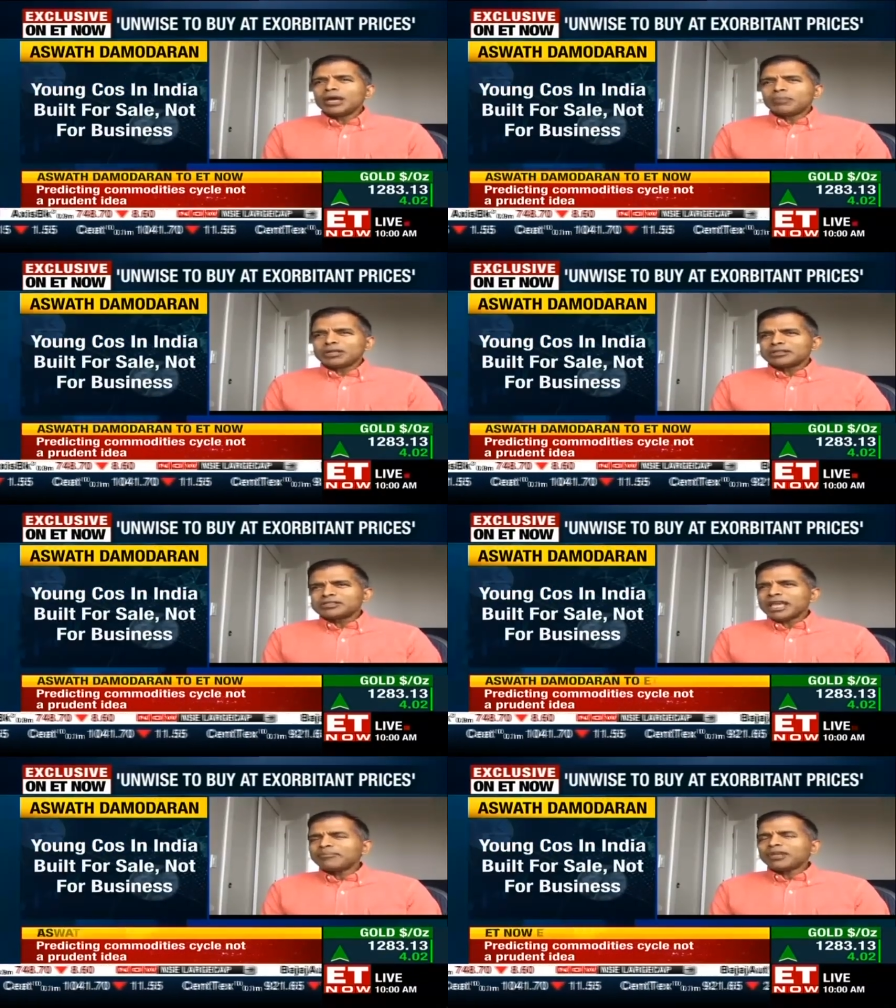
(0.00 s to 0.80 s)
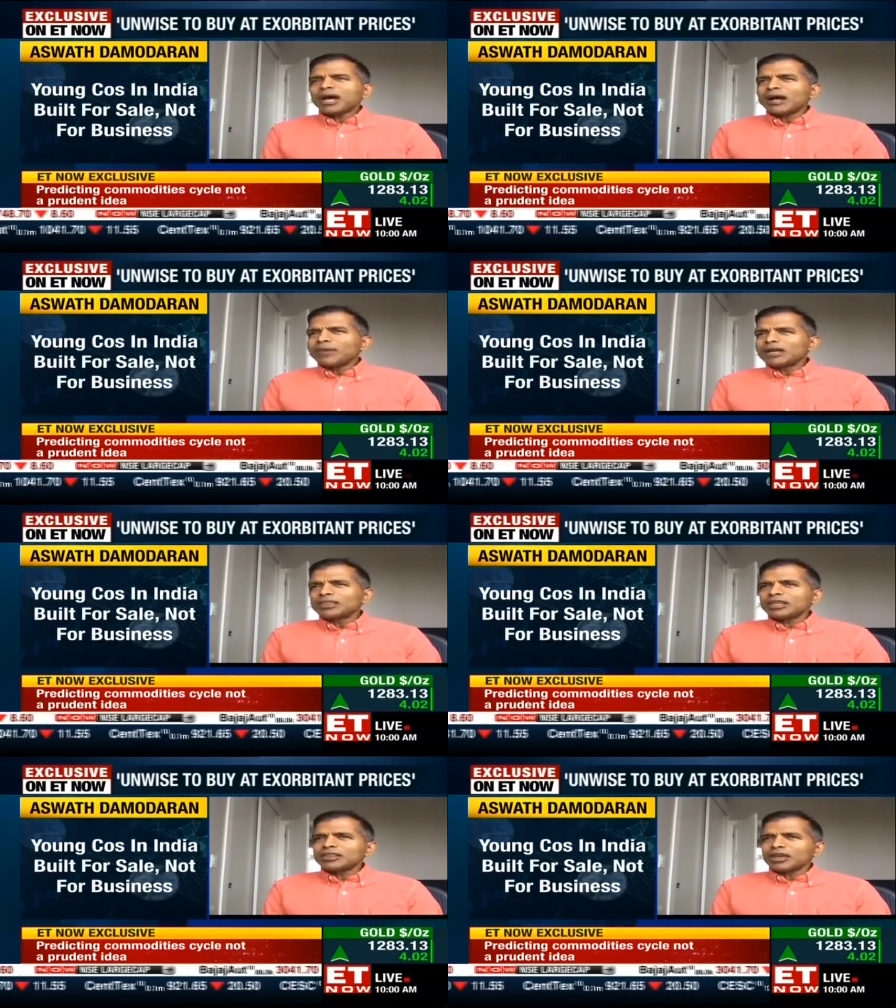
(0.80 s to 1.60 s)
But at the same time, I
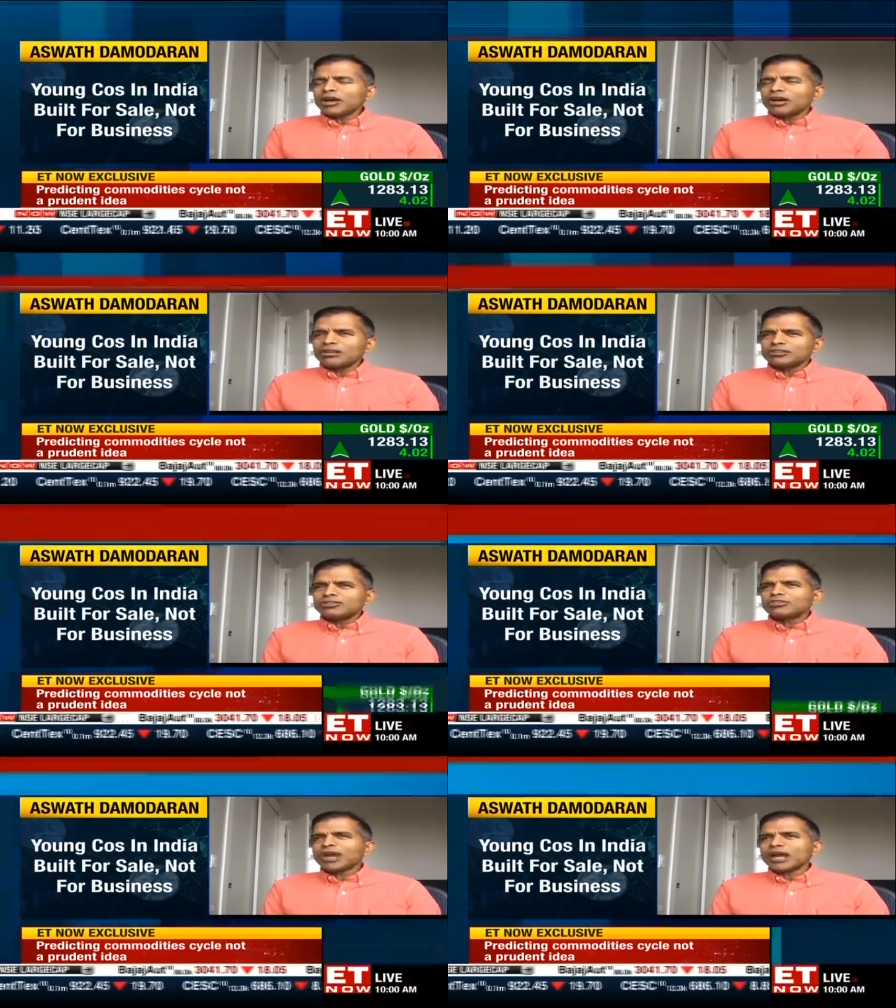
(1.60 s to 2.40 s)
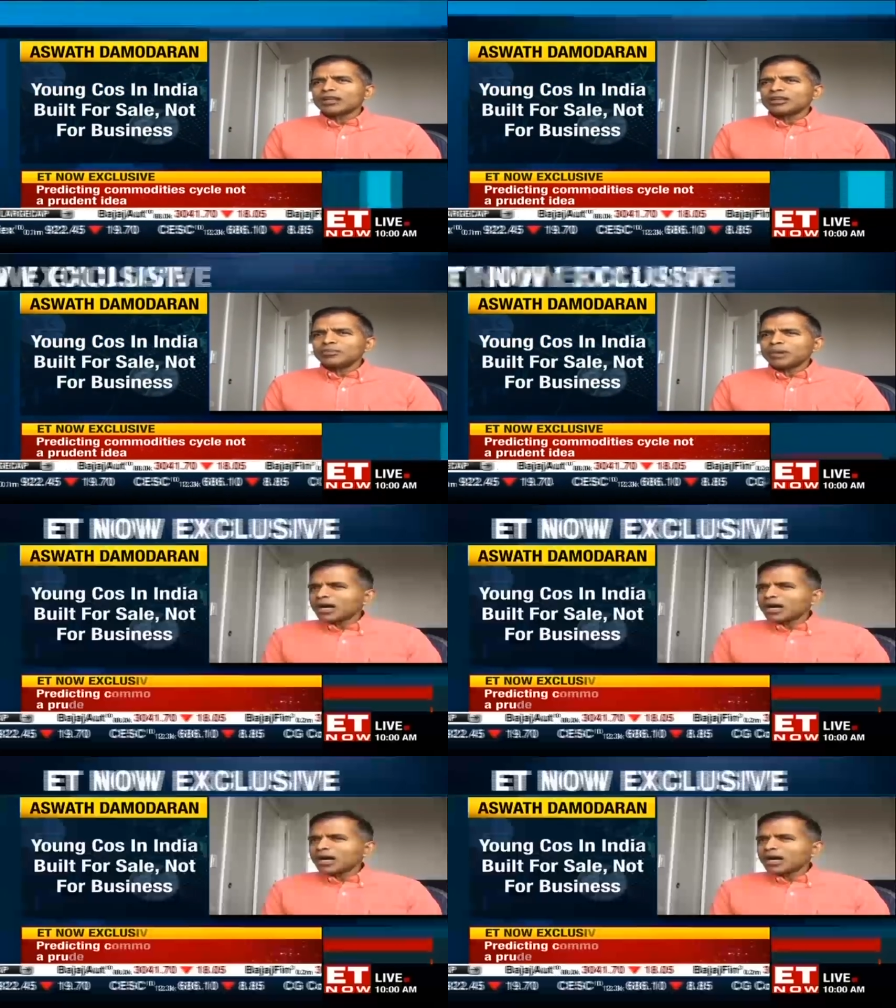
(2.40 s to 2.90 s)
think they got distracted by